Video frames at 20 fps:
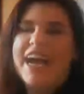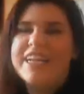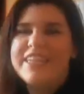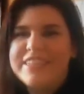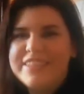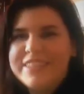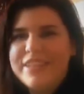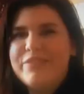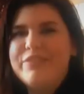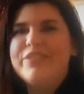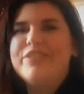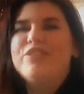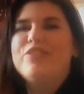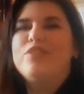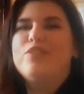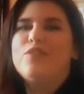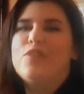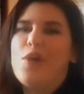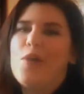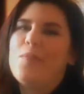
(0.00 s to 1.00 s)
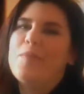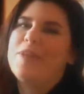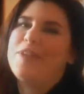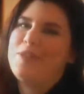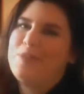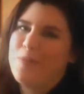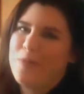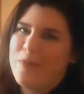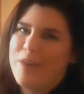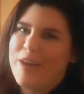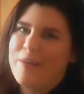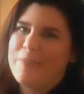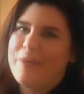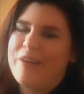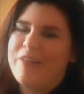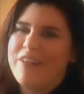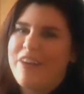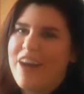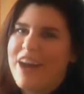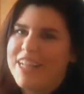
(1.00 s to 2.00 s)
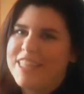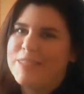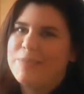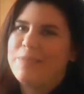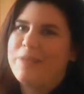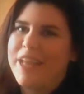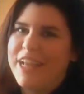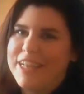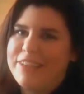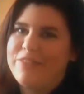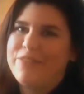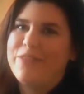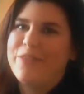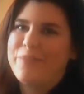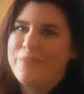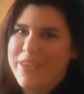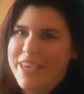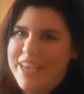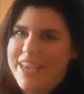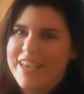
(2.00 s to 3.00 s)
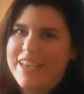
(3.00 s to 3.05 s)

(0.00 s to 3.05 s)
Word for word: I discovered so much more about God's plan for me.